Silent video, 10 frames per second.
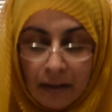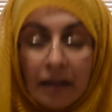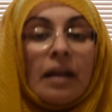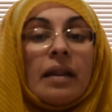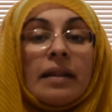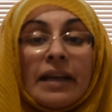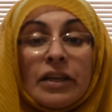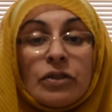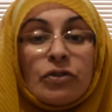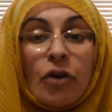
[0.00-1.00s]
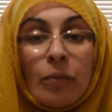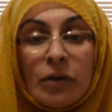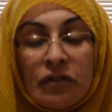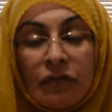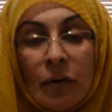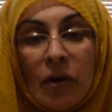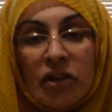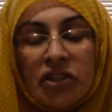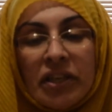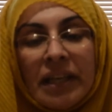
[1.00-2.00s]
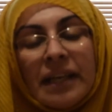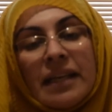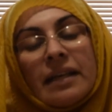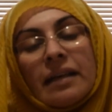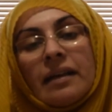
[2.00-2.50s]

Thank you so much for watching.